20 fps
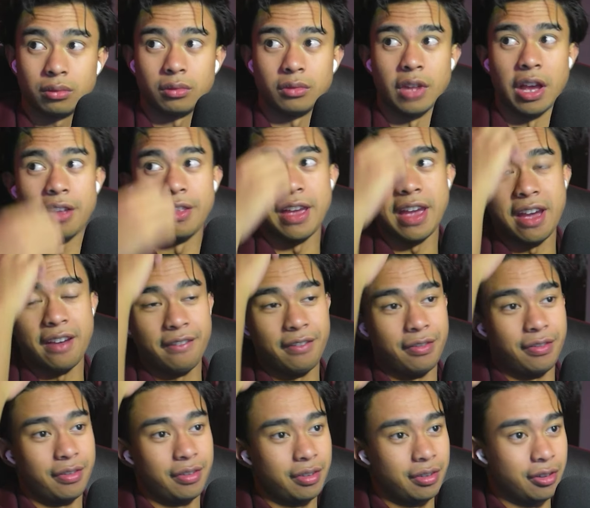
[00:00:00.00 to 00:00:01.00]
Now they have
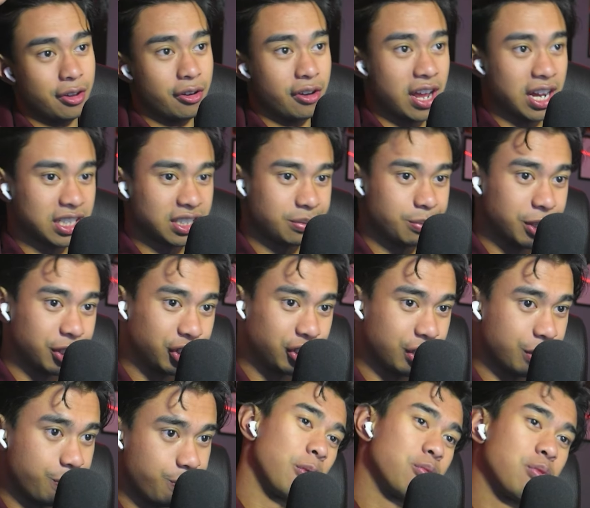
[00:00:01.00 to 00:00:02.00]
their next
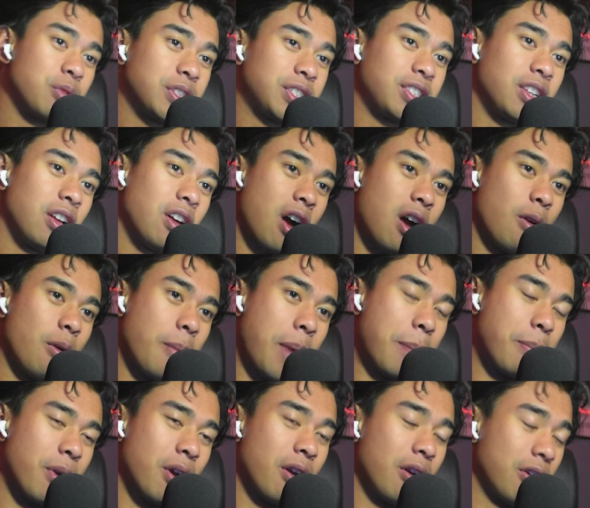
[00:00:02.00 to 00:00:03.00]
mission. We still gotta
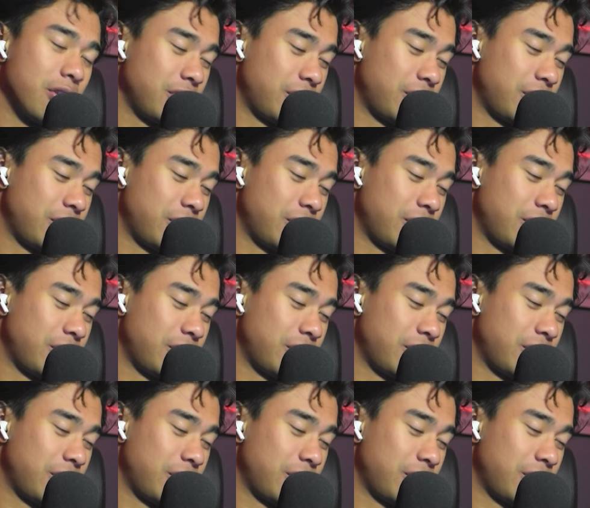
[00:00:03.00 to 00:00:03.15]
remember,